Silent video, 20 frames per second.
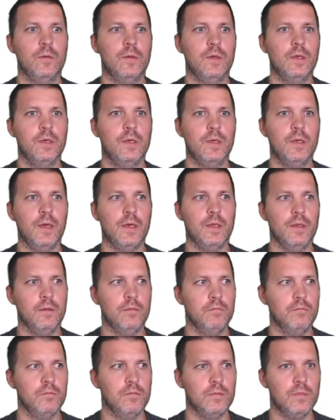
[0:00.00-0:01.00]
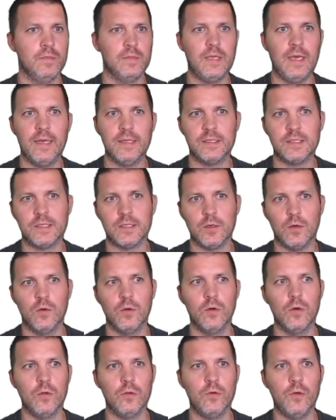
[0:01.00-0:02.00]
we're going to add it. That's
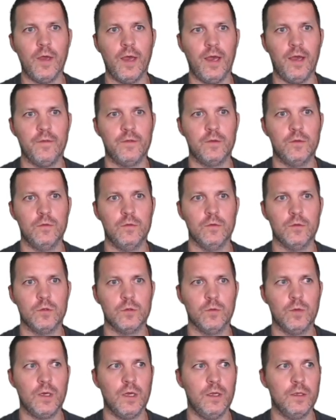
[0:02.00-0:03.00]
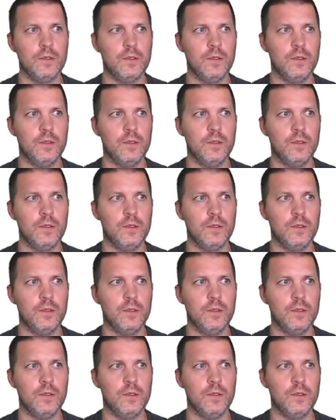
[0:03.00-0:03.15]
all you have to do. So what I'll